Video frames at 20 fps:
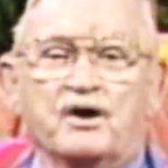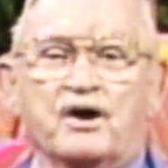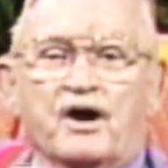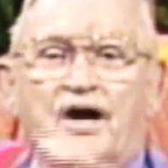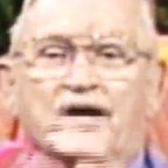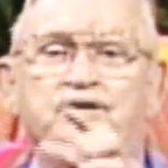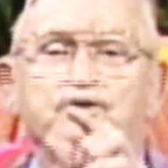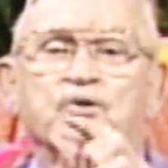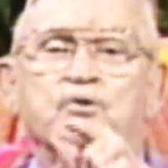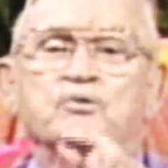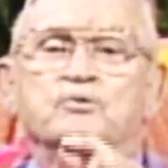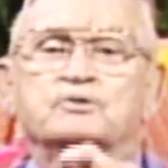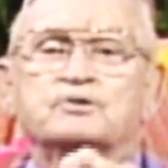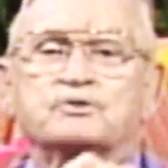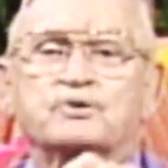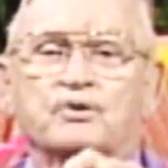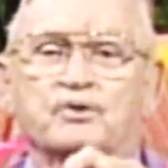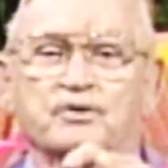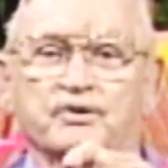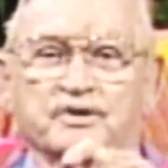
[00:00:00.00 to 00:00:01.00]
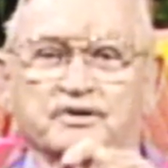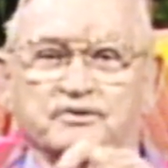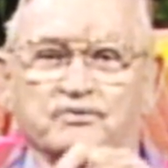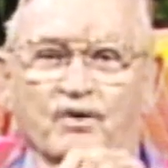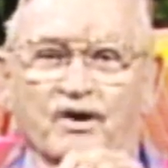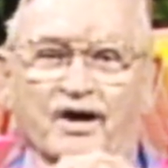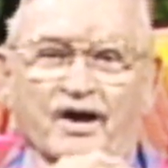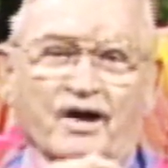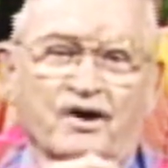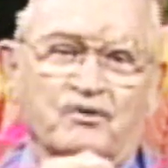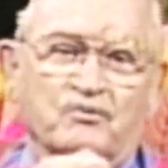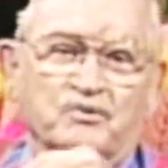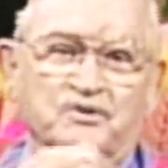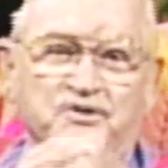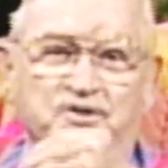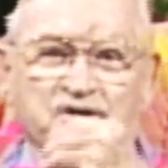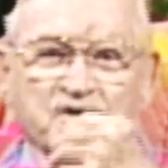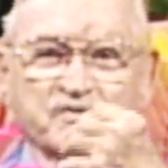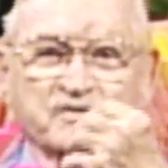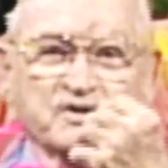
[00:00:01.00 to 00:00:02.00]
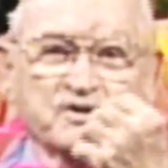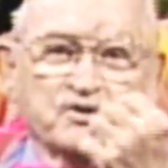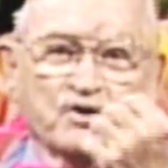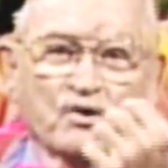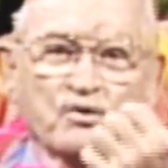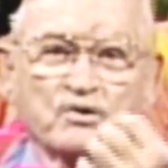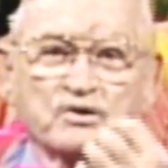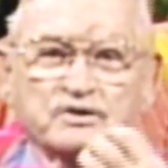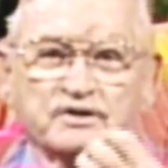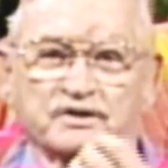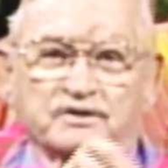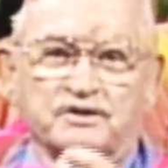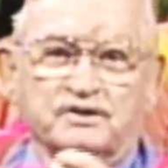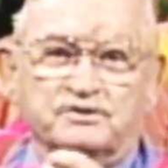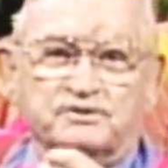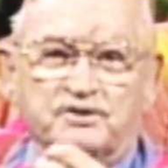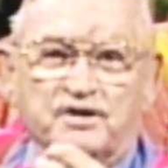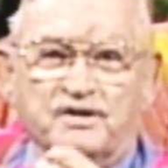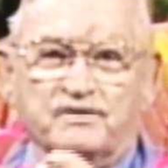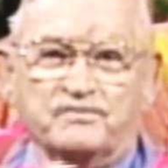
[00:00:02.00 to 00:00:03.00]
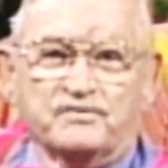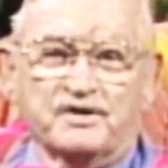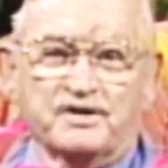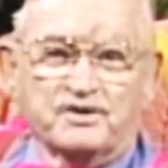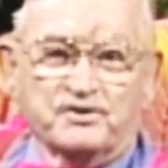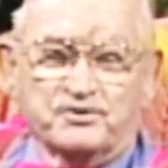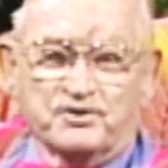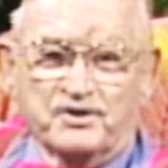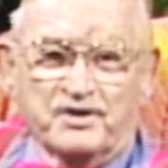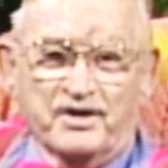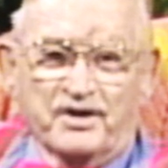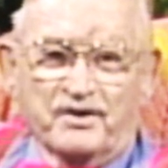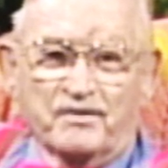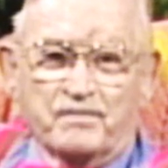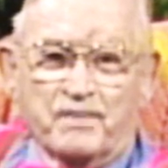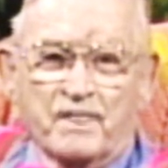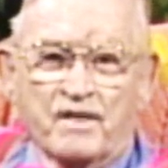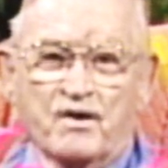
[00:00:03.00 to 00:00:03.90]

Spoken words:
I told stories while I was giving talks as a safety engineer,